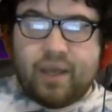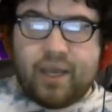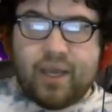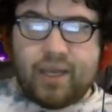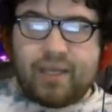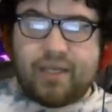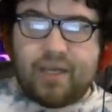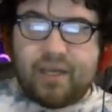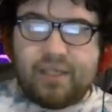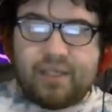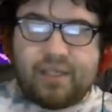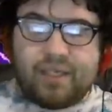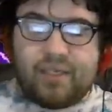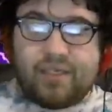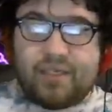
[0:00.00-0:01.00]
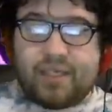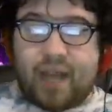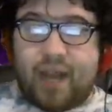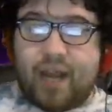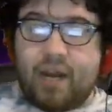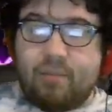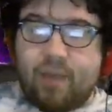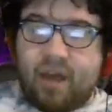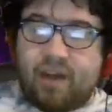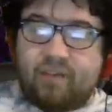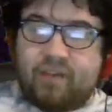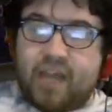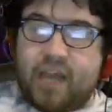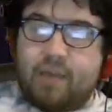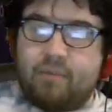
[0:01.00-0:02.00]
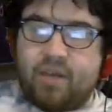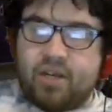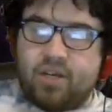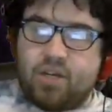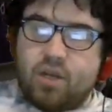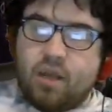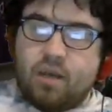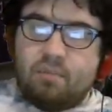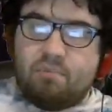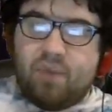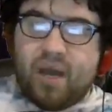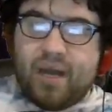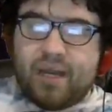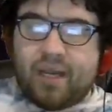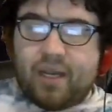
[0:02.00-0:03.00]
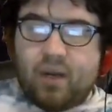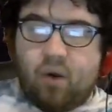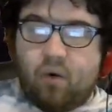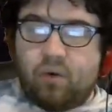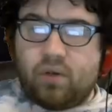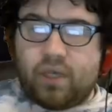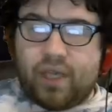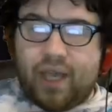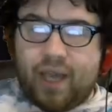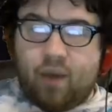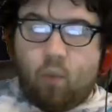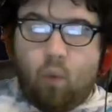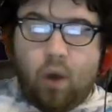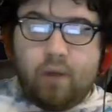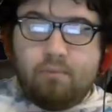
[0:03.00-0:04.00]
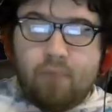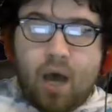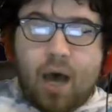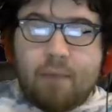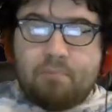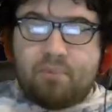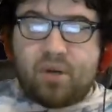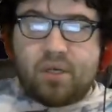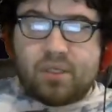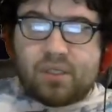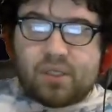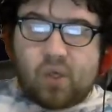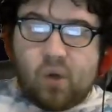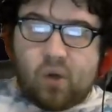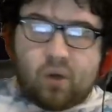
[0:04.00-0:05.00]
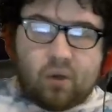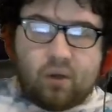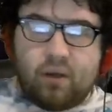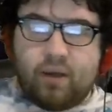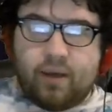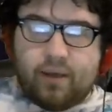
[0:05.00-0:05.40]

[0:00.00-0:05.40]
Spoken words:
it does an insane amount of damage, but it can only hit one mob per skull.